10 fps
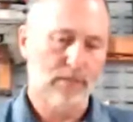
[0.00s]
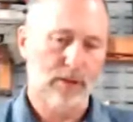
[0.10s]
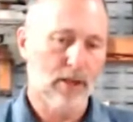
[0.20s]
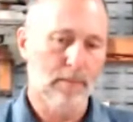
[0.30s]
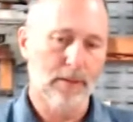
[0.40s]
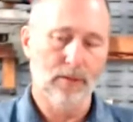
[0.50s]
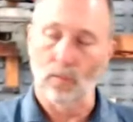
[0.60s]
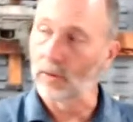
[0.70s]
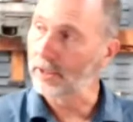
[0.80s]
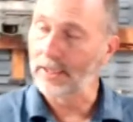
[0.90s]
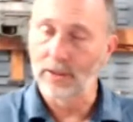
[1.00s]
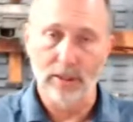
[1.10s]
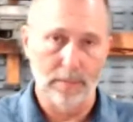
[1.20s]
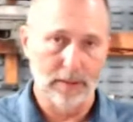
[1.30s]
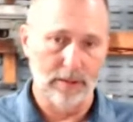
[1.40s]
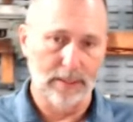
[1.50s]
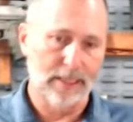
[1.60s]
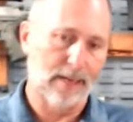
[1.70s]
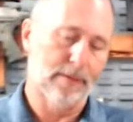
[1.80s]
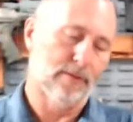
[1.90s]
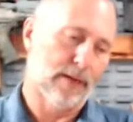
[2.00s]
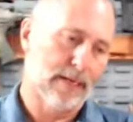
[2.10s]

First off, the company was in this building